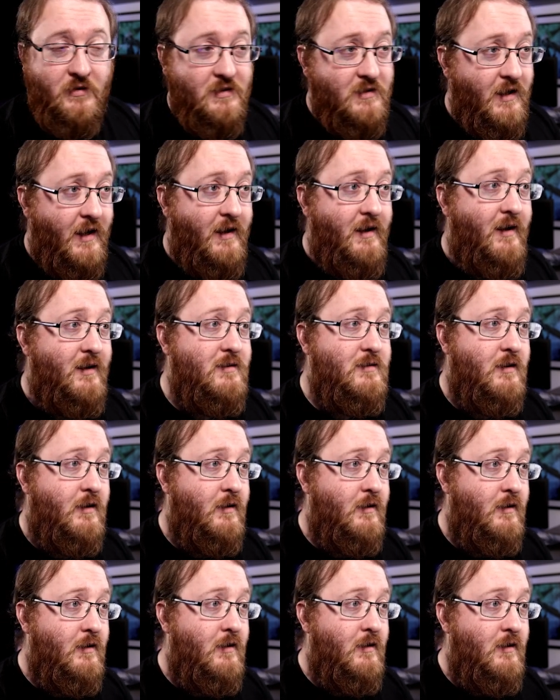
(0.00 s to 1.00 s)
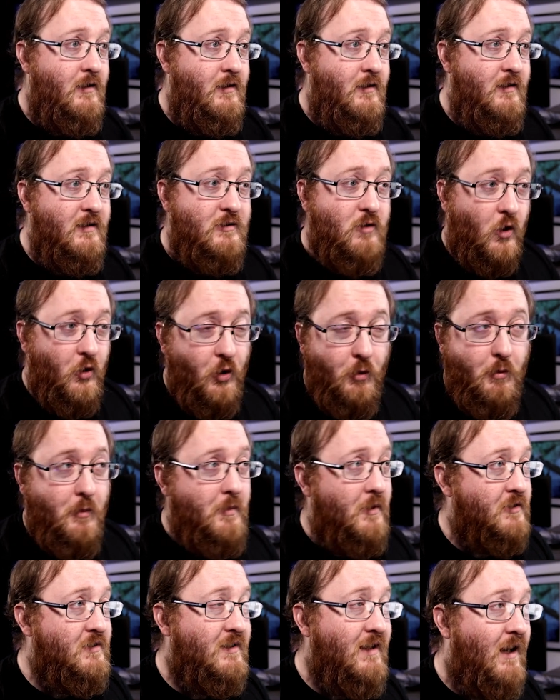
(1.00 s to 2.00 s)
signings, he's got a normal
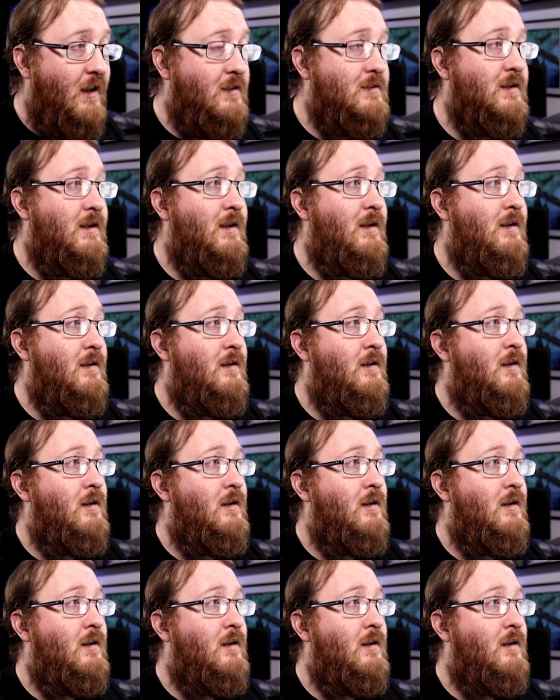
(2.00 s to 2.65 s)
personality.